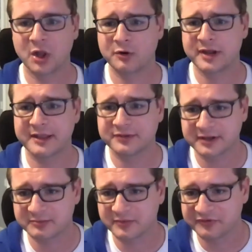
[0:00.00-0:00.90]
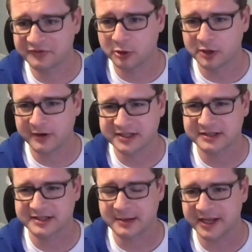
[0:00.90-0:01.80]
Okay, a few more
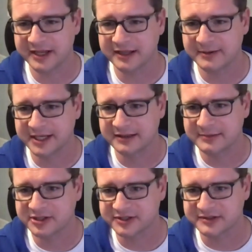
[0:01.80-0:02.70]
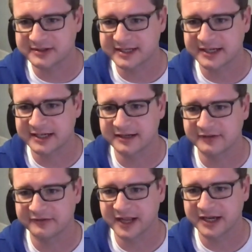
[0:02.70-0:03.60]
questions come in. Let me just see
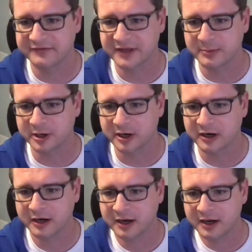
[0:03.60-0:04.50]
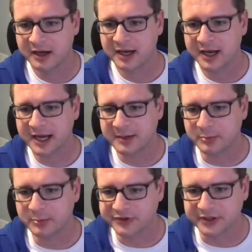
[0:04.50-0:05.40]
if any of them are
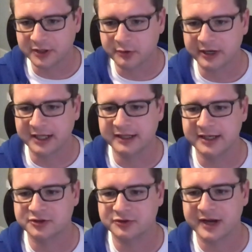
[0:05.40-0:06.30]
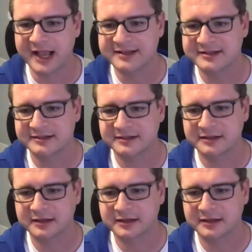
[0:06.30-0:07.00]
able to quickly address.